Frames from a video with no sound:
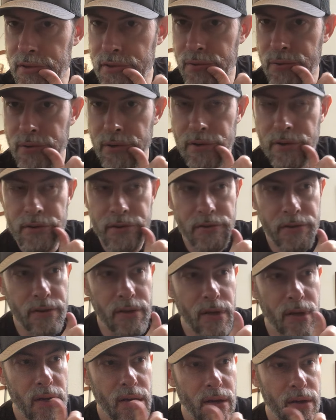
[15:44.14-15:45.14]
Tours,
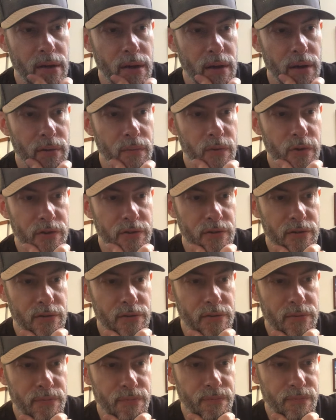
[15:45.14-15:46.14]
which
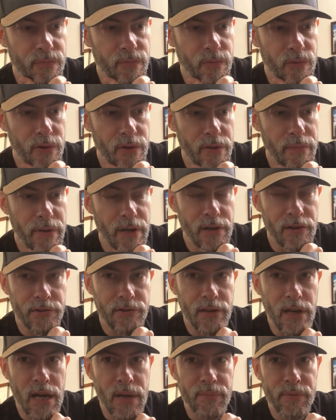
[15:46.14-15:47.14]
is one of the better
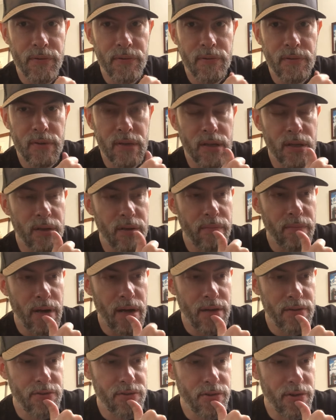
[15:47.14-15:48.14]
shops in
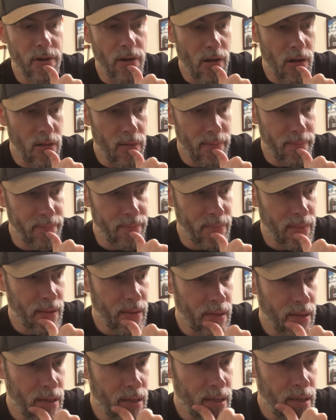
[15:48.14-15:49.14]
Montreal.
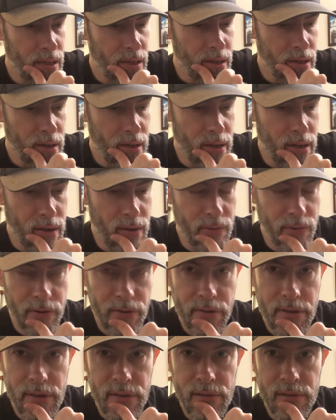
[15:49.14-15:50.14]
One
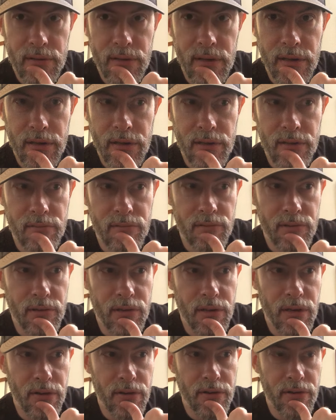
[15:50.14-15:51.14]
that
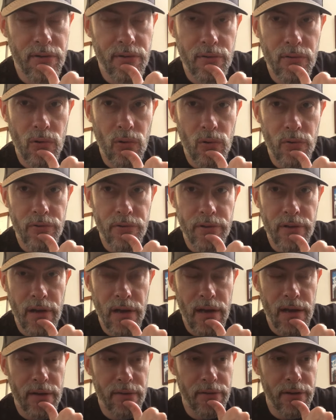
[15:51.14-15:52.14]
Kieran holds in
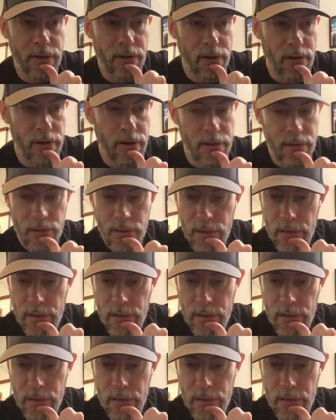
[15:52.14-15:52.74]
high regard.